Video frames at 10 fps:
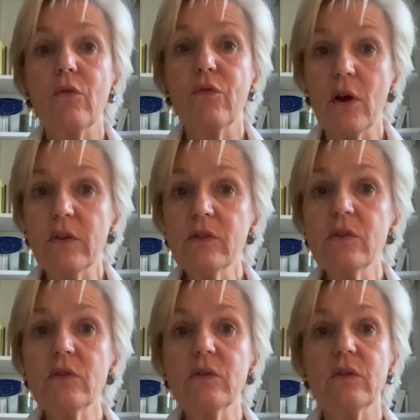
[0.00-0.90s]

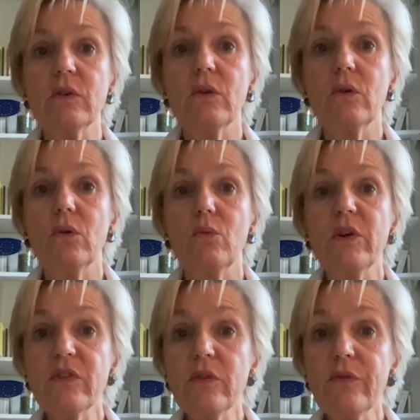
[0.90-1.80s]
France
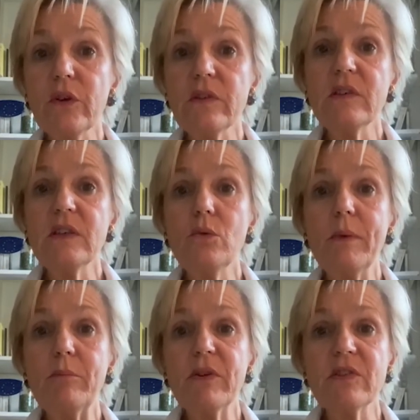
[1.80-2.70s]
was the first EU
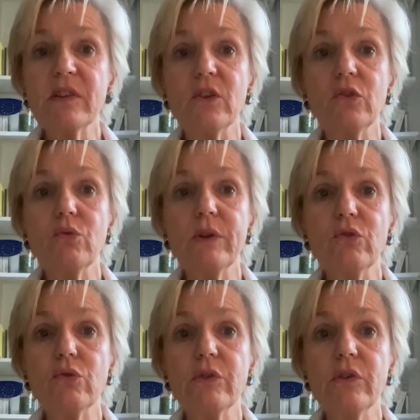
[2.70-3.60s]
member state to
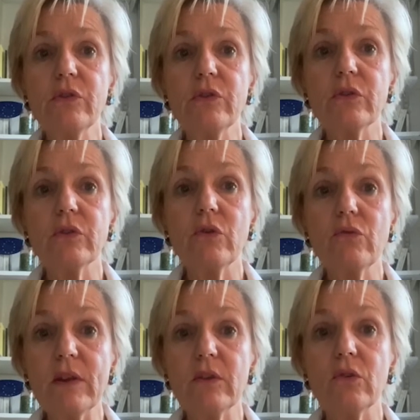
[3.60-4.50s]
introduce
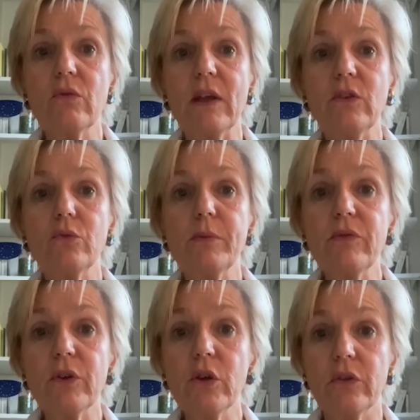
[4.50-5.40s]
the, the right to be
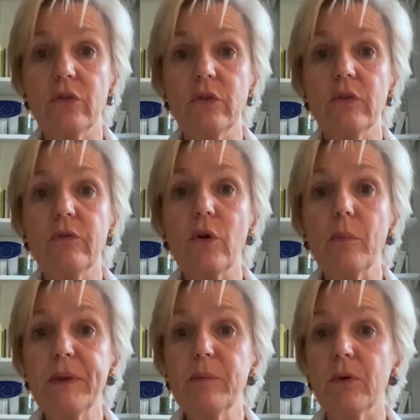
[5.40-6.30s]
forgotten for
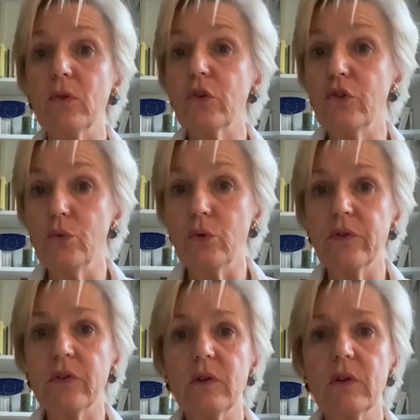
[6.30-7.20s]
people
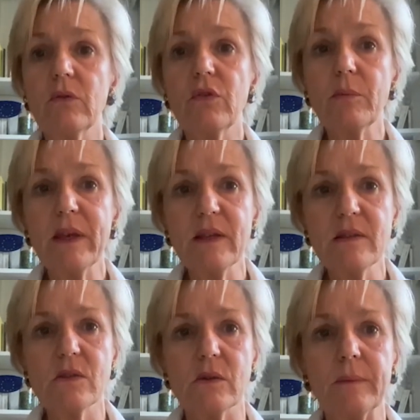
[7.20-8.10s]
cured from
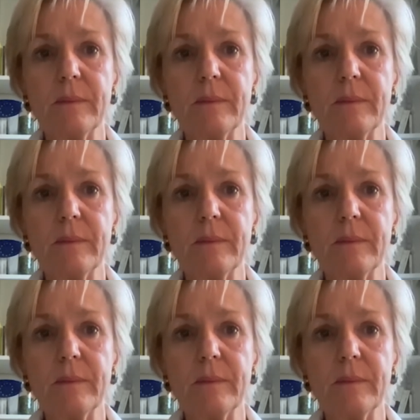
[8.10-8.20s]
cancer.